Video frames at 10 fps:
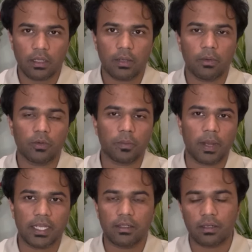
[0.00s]
about
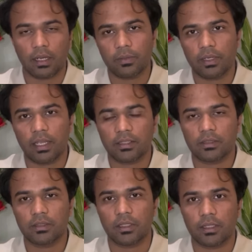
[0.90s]
my driving
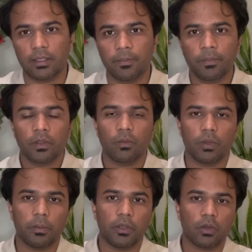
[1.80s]
license journey
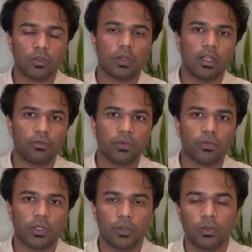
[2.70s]
will be also helpful
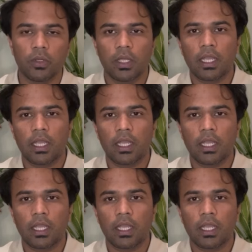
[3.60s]
for you.